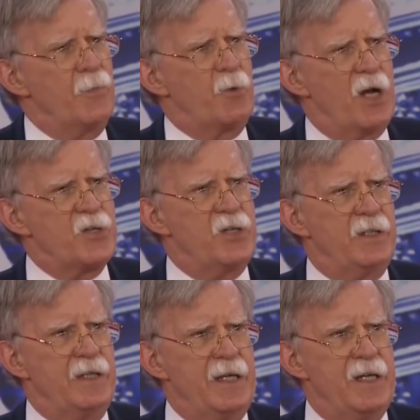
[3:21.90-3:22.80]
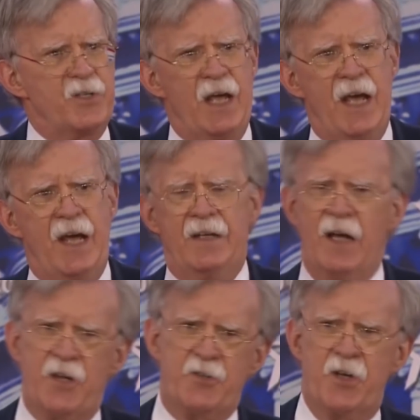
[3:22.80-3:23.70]
posture towards
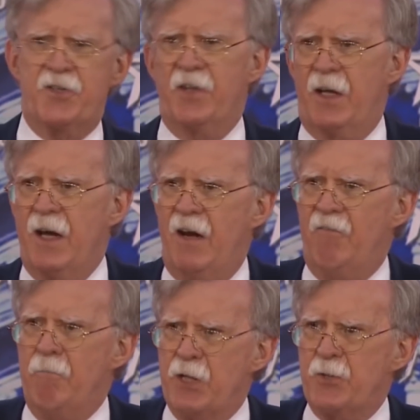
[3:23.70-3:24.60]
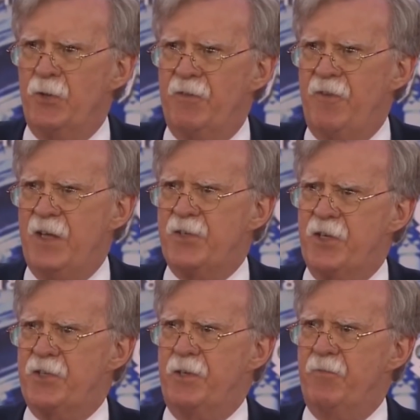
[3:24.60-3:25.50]
Iran. Give us some
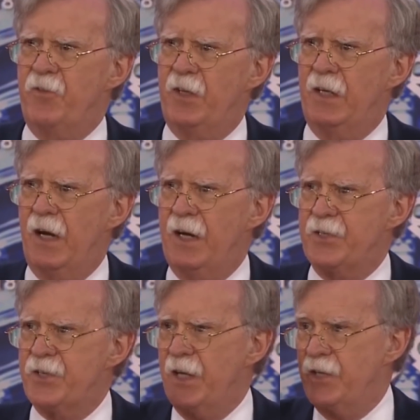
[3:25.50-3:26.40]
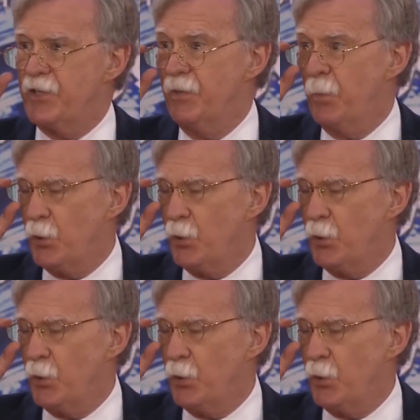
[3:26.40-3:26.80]
examples of where he's done this.